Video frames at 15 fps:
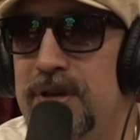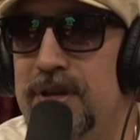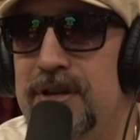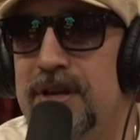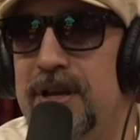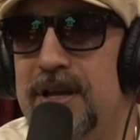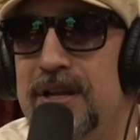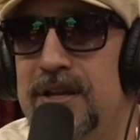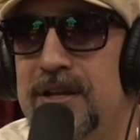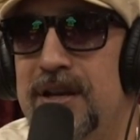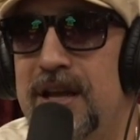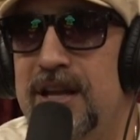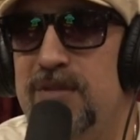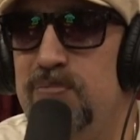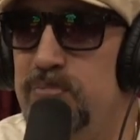and and
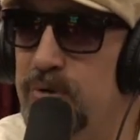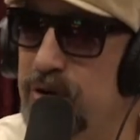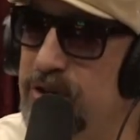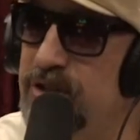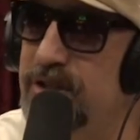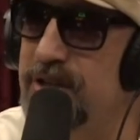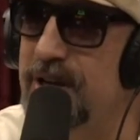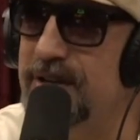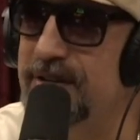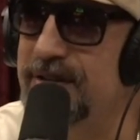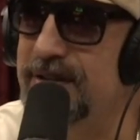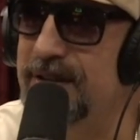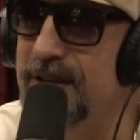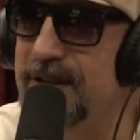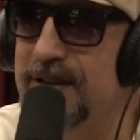and pushed
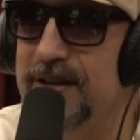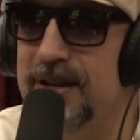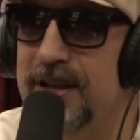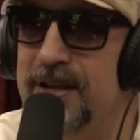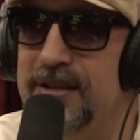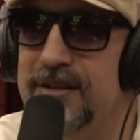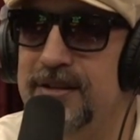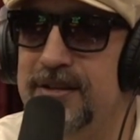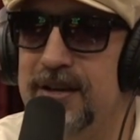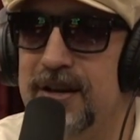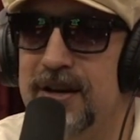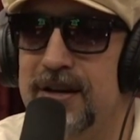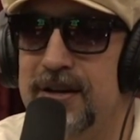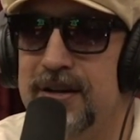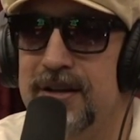us and and
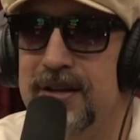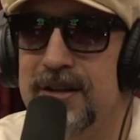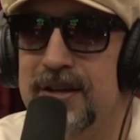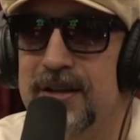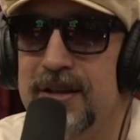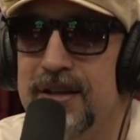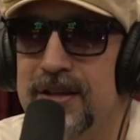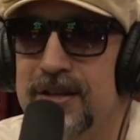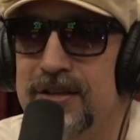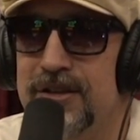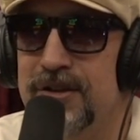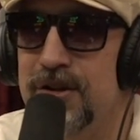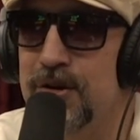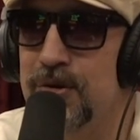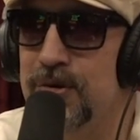uh,
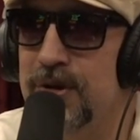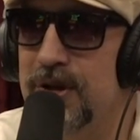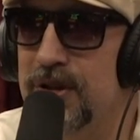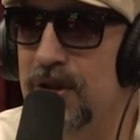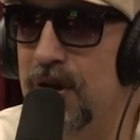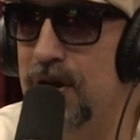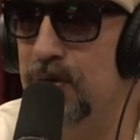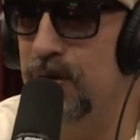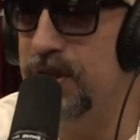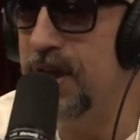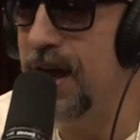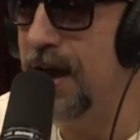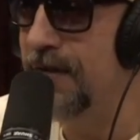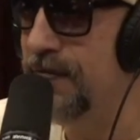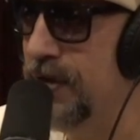you know along with
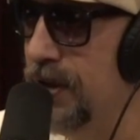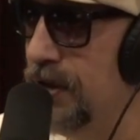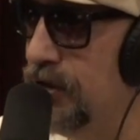having